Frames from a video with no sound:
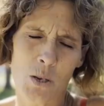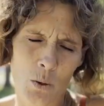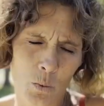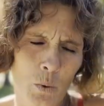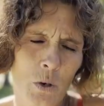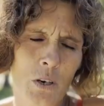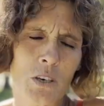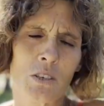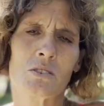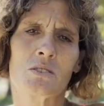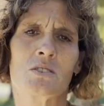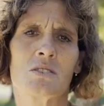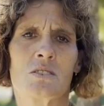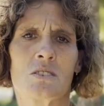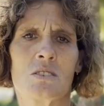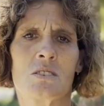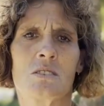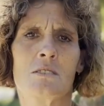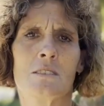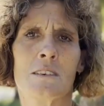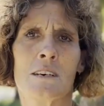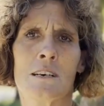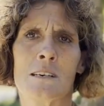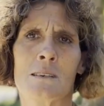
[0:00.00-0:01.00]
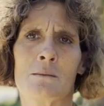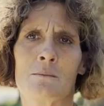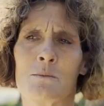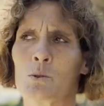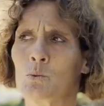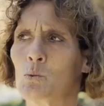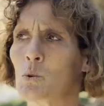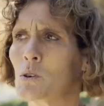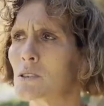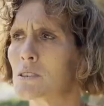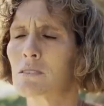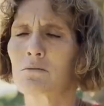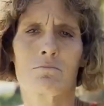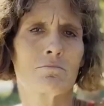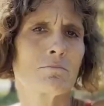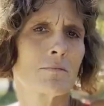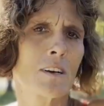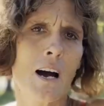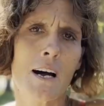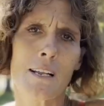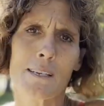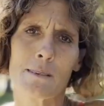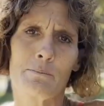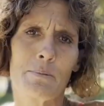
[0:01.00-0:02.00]
The worst. The worst
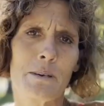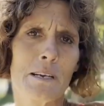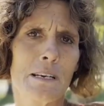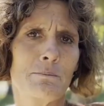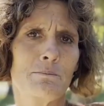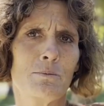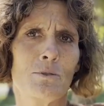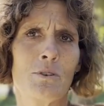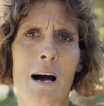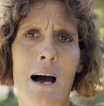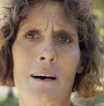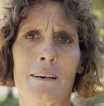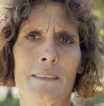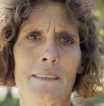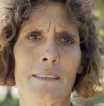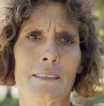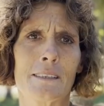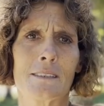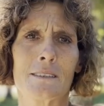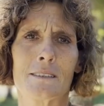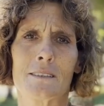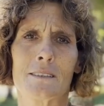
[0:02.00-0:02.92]
cut of people out here.